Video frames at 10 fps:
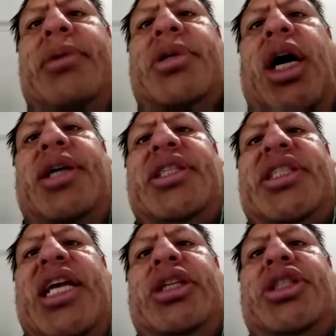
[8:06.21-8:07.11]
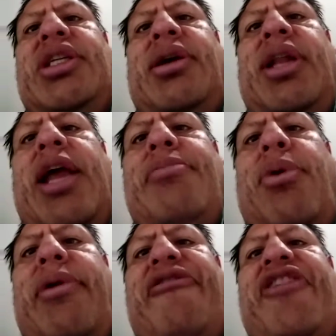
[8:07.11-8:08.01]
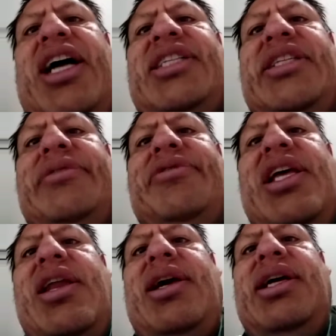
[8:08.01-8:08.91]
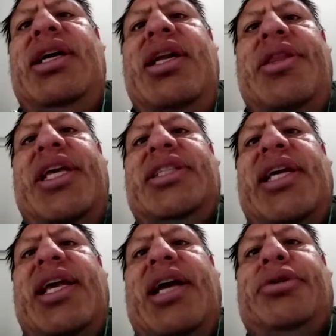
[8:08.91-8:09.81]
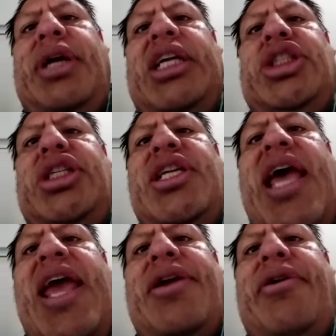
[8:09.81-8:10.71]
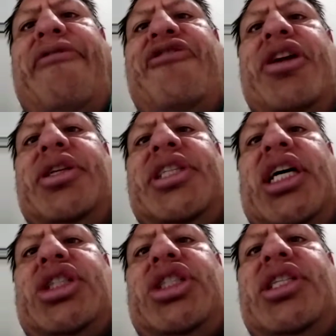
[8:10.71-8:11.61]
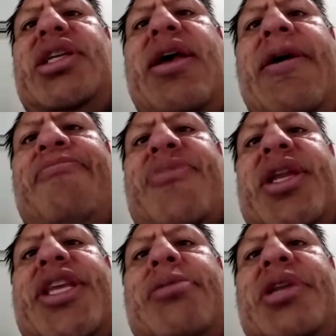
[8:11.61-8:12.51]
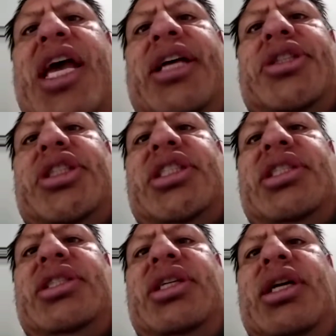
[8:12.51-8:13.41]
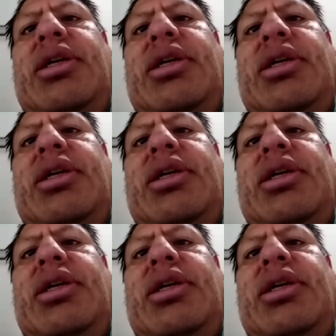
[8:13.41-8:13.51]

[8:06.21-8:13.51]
condescension are a lot more effective than things like aggression, anger, fear induction, intimidation,